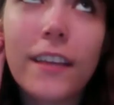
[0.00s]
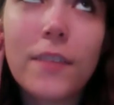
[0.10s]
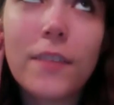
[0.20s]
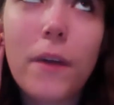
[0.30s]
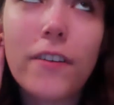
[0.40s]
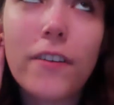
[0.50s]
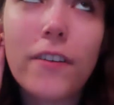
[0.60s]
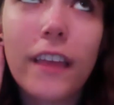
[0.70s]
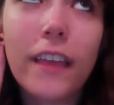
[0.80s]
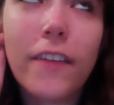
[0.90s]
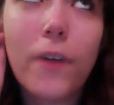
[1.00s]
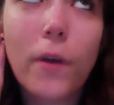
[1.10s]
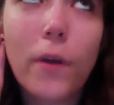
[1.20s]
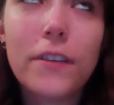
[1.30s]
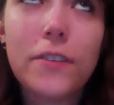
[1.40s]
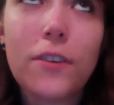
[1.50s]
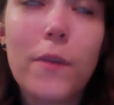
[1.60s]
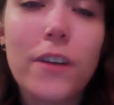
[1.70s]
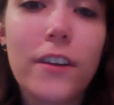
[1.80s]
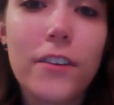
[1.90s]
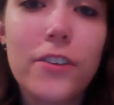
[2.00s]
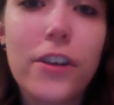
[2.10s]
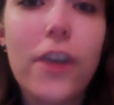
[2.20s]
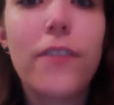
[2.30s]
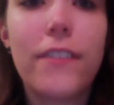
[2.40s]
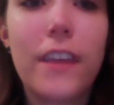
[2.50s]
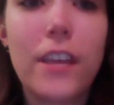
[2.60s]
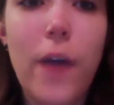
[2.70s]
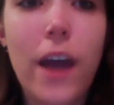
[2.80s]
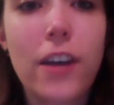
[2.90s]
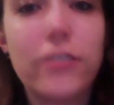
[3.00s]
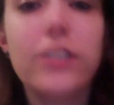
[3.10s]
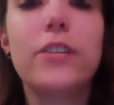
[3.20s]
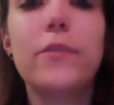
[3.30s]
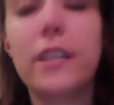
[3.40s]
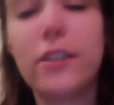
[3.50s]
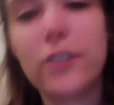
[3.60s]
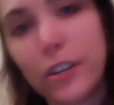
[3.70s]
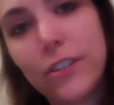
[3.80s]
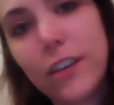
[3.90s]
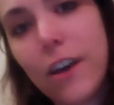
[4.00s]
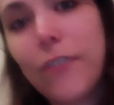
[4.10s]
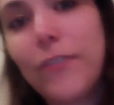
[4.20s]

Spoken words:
better than like focusing so much on the show that then you actually do injure yourself,